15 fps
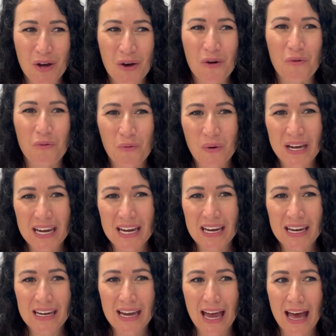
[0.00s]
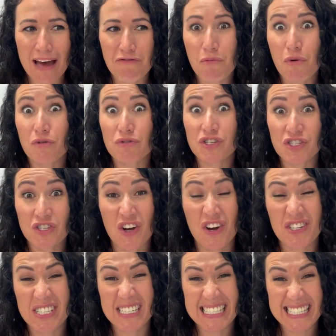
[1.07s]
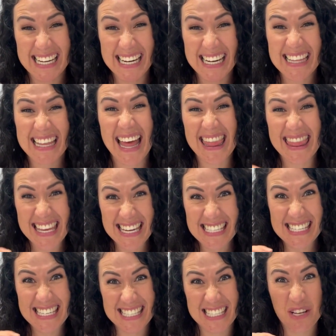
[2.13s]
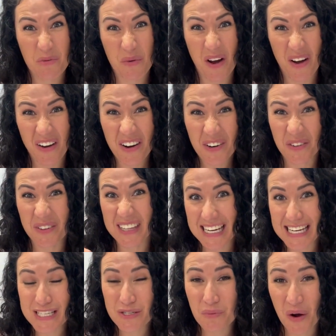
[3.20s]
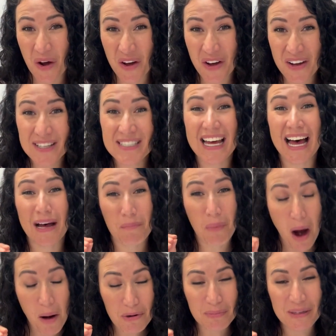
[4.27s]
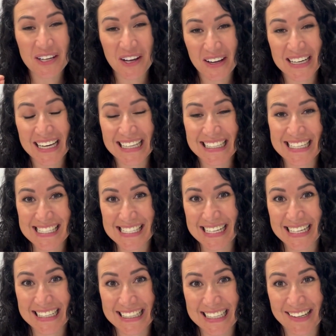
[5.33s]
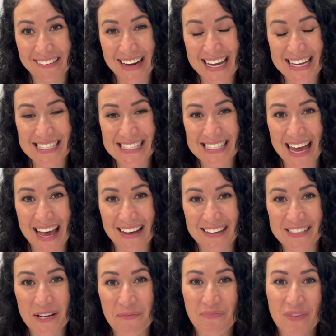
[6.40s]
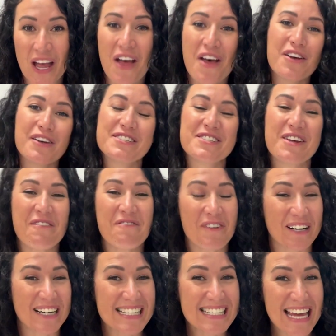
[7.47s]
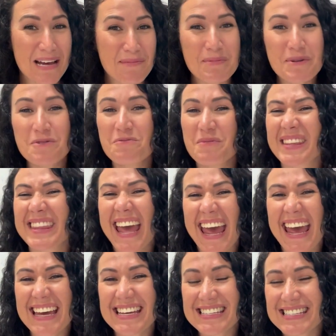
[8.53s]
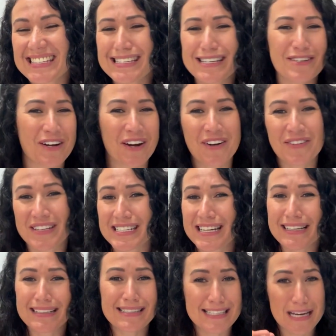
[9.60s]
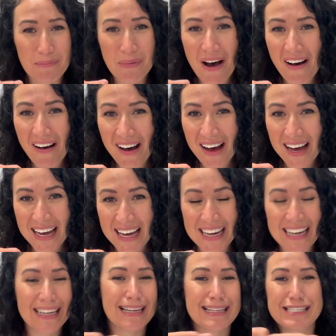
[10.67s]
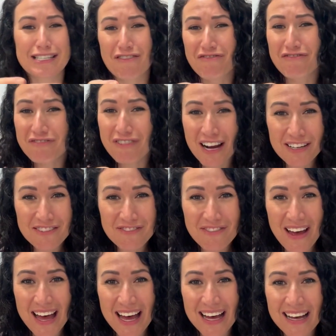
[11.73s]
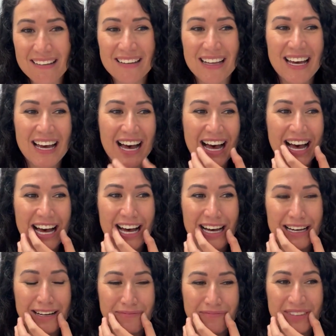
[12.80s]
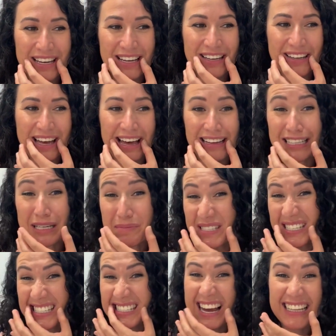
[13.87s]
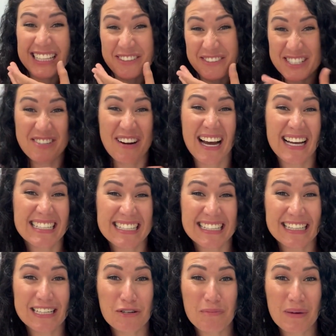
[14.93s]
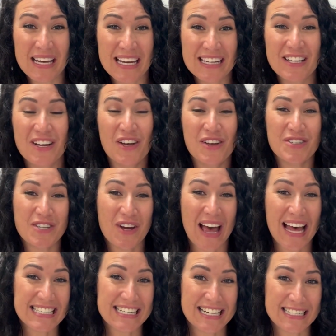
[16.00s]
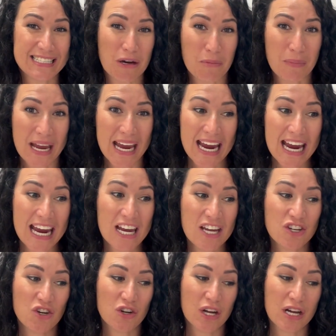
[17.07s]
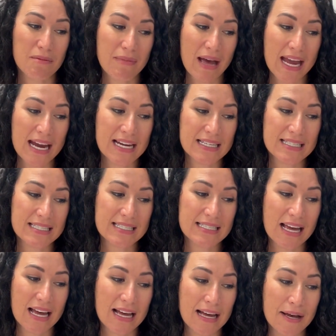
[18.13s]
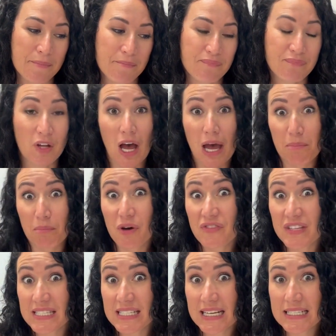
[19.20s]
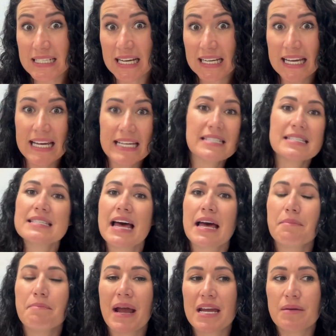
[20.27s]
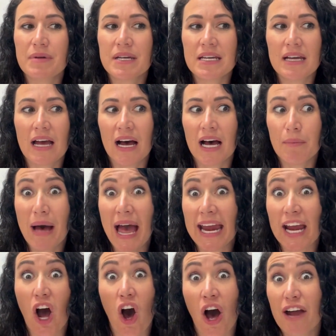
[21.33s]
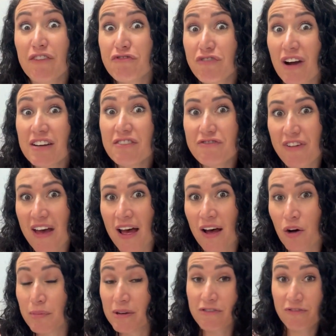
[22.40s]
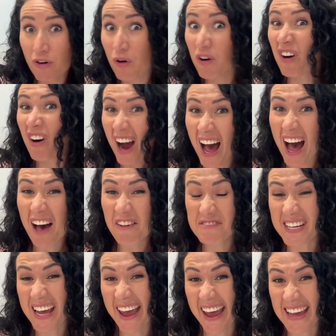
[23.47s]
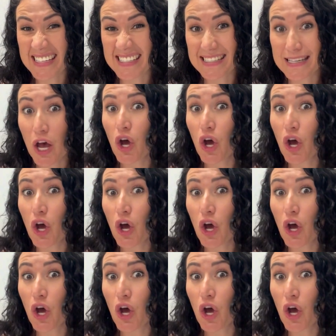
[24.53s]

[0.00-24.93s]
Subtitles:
we have more certainty that this is the word or these words are probably going to elicit a clearer S sound. So for example, with S, the tongue's up high, it's a front vowel, our lips are slightly retracted a little bit. So as an SLP, you can make some hypotheses, I guess, that maybe a high front vowel before or after S